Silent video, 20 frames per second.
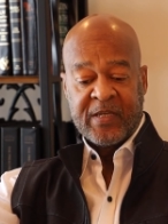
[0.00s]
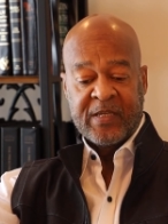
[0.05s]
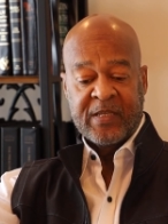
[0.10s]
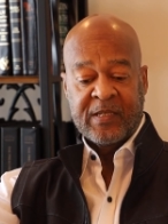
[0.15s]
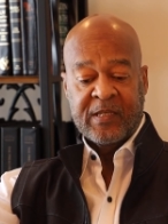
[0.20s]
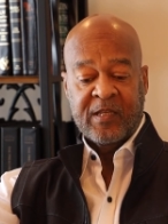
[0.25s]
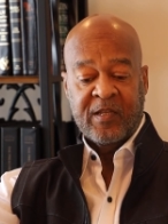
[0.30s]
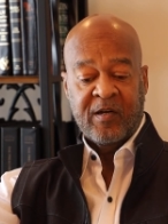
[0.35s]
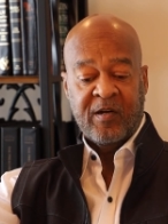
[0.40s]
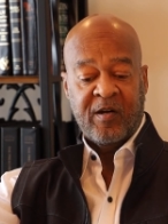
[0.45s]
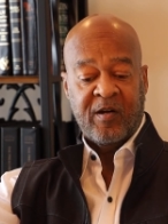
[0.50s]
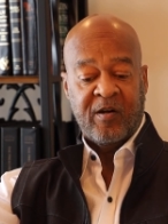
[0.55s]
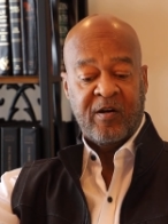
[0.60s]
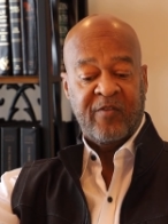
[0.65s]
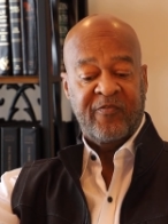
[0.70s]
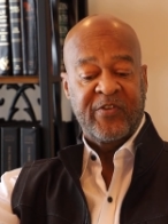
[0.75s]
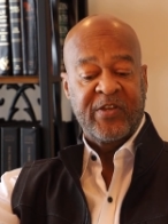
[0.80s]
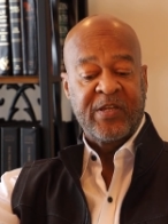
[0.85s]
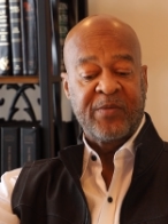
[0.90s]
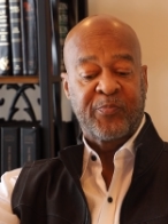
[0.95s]
In
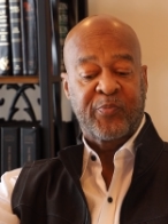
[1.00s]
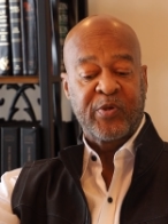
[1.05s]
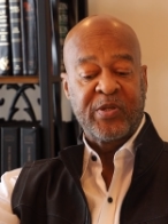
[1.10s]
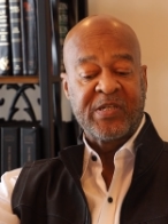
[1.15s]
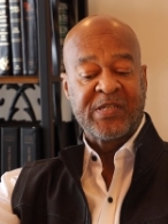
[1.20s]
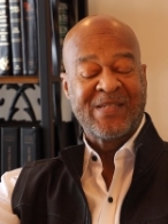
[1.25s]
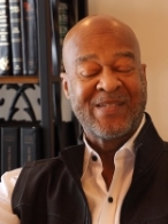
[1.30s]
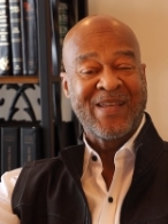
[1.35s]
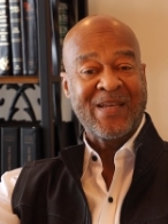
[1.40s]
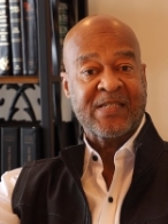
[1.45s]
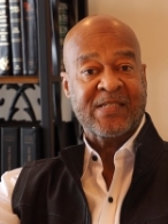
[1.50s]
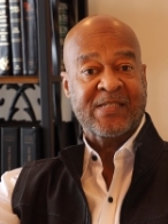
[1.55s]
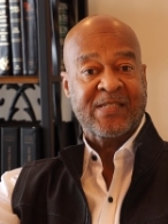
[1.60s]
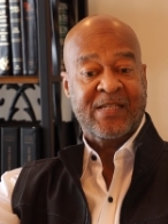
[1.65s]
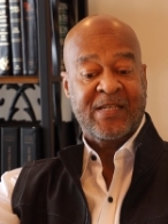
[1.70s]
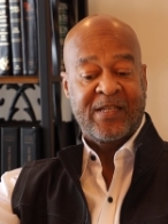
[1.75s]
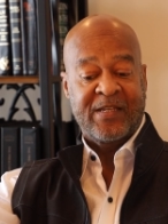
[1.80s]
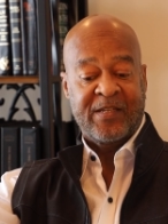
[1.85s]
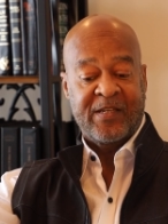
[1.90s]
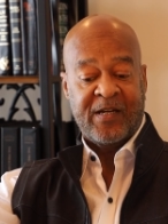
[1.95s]
love, he
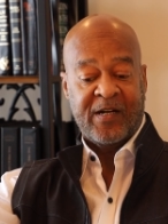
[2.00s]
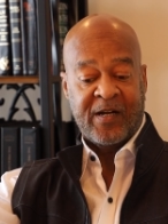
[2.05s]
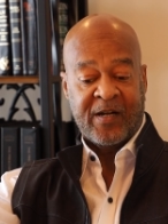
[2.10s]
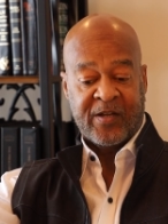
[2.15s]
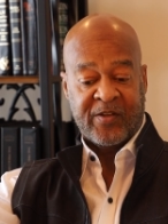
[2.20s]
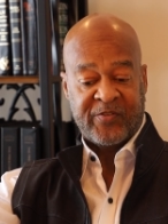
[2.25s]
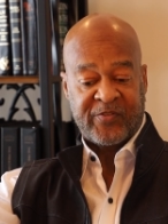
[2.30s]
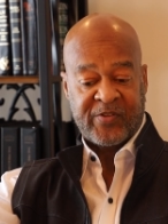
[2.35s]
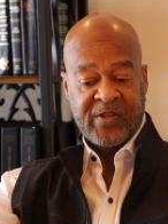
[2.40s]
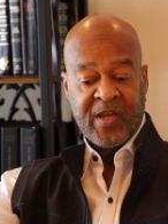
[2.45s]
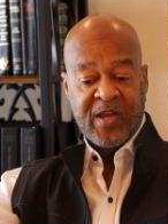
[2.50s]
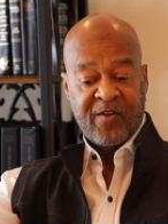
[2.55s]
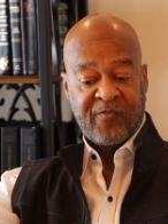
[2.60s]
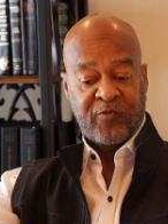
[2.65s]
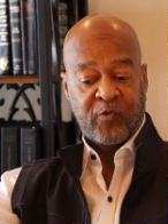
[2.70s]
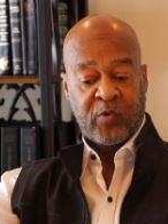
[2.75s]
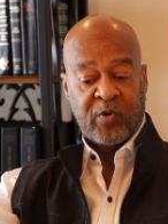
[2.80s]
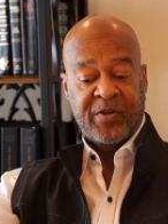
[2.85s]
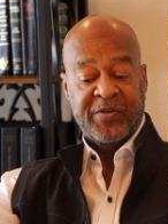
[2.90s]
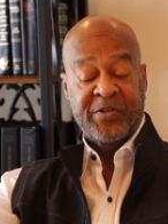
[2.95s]
predestined us
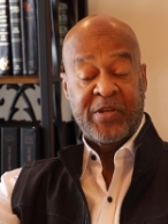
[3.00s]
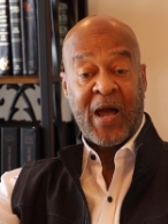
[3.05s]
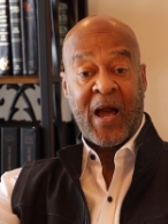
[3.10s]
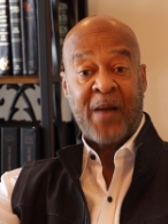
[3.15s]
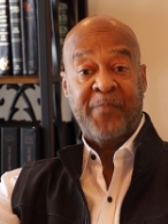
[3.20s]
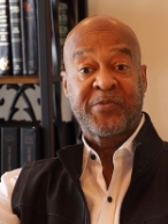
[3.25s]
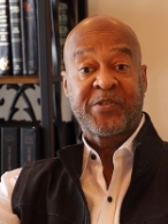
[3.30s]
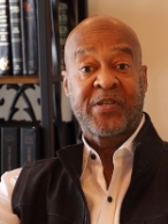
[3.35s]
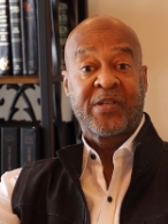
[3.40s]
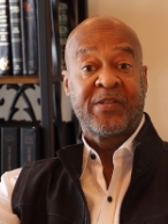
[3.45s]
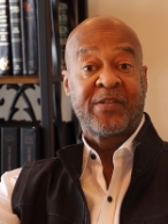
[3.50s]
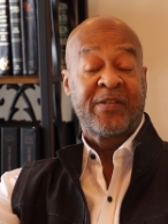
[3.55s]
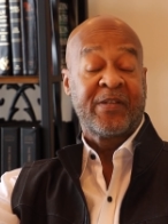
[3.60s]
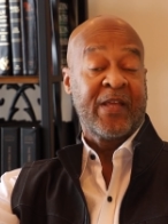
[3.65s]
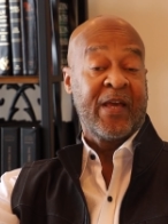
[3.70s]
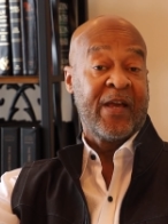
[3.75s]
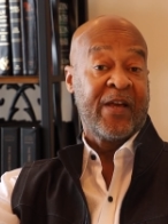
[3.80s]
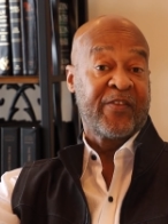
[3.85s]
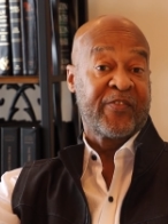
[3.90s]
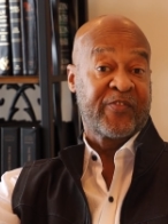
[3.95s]
for
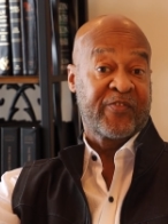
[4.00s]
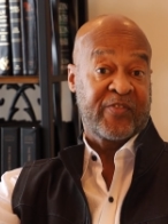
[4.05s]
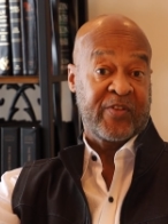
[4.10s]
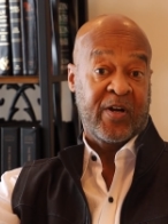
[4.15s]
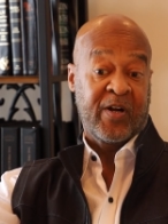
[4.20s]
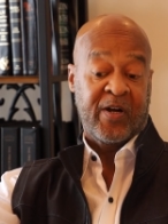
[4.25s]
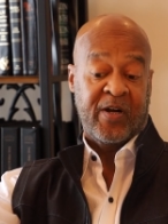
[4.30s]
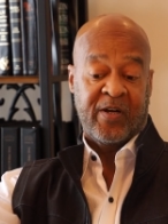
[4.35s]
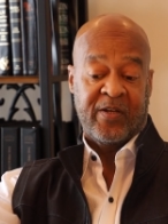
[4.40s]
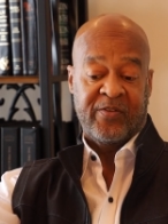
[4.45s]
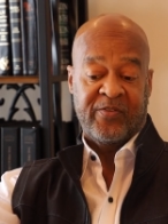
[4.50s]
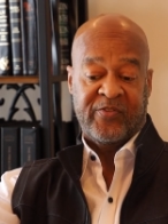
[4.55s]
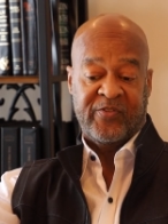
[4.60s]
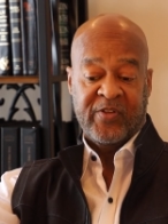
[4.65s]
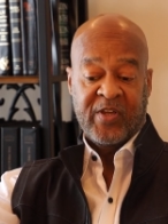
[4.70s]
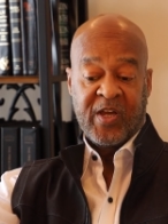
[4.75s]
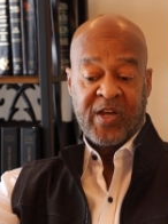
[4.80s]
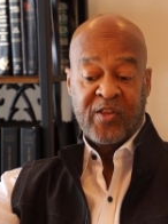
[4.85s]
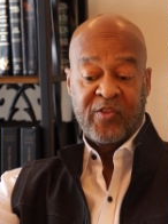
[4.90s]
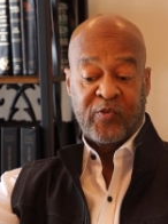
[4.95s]
adoption as
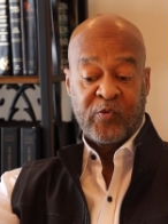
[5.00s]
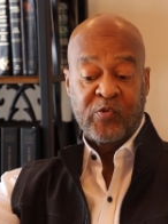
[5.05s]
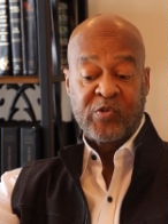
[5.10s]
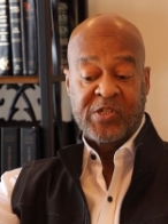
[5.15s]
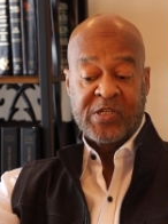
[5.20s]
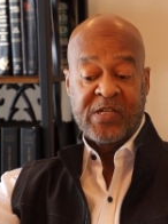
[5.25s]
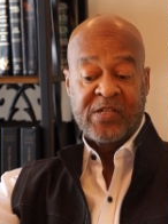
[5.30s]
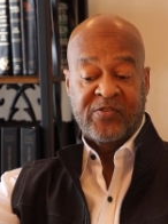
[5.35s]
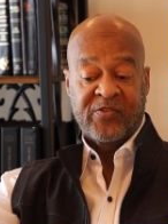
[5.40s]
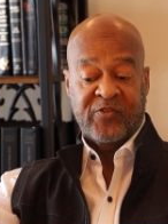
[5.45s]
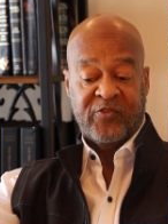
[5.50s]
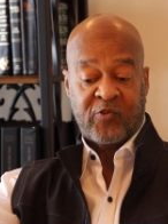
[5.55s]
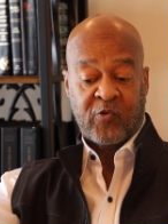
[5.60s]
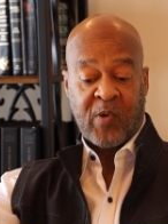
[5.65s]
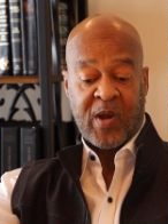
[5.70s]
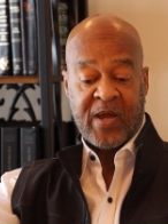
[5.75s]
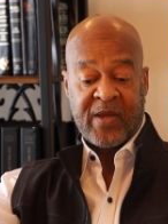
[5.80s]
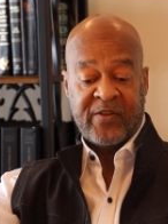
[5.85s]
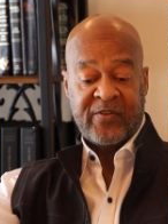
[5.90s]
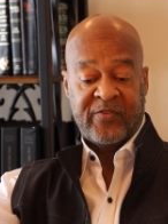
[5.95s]
sons through Jesus
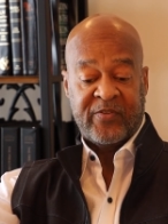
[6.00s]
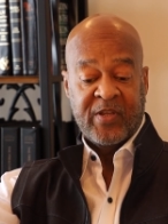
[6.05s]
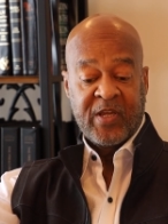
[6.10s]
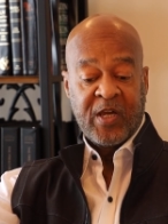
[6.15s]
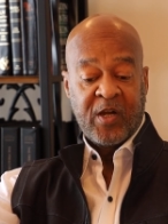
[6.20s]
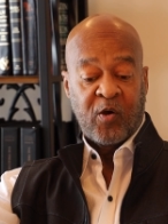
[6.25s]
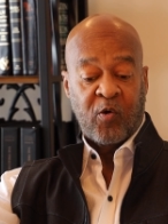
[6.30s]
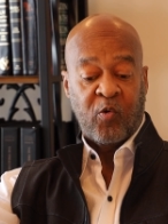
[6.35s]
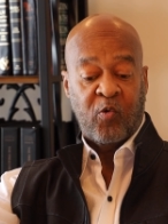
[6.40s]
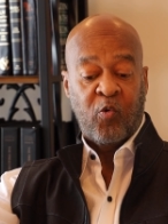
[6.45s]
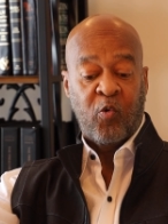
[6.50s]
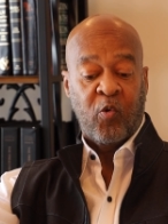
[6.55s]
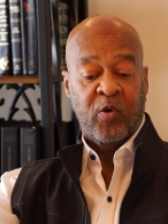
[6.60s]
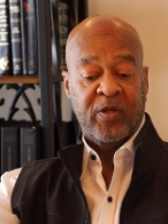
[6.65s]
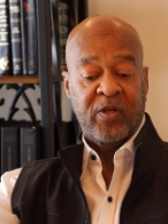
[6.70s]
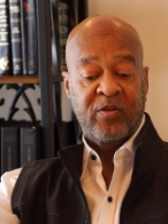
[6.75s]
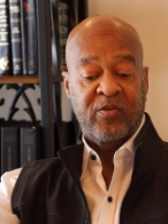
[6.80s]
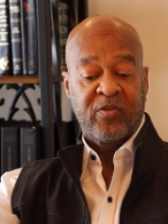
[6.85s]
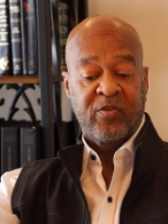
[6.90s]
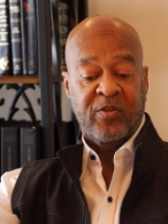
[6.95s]
Christ,
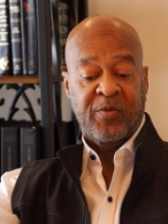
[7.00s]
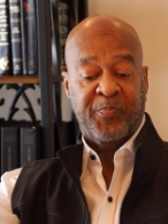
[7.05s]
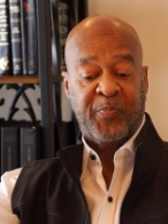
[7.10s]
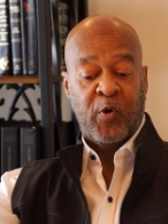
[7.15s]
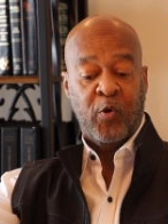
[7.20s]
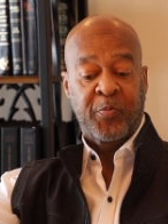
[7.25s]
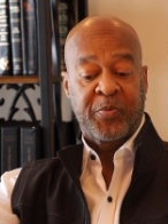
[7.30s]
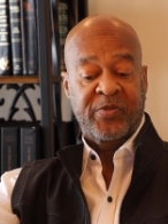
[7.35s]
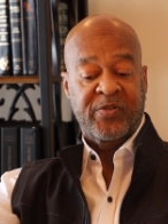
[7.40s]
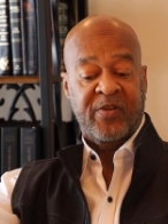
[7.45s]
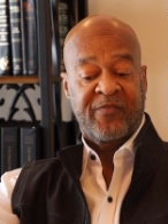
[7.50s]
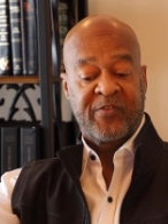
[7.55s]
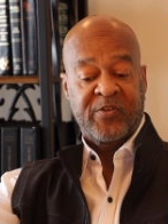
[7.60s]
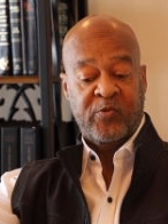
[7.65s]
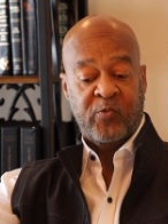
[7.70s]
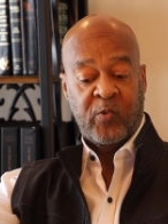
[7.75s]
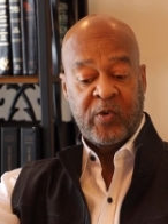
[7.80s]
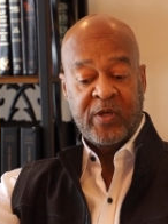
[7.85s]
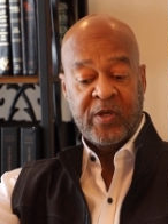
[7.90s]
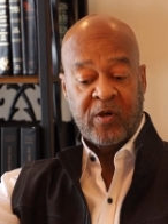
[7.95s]
according to the purpose of
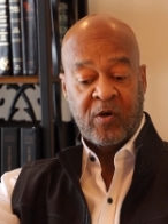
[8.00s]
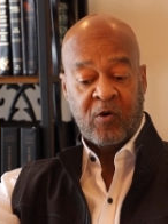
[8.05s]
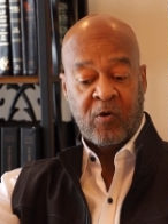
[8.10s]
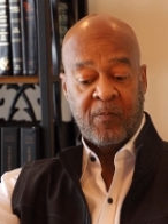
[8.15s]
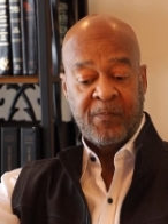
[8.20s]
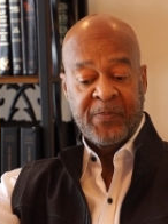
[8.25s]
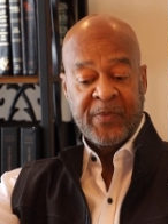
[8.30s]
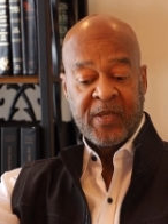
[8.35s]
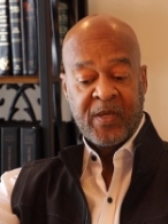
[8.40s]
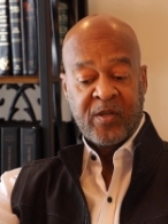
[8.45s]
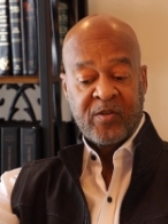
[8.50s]
his will,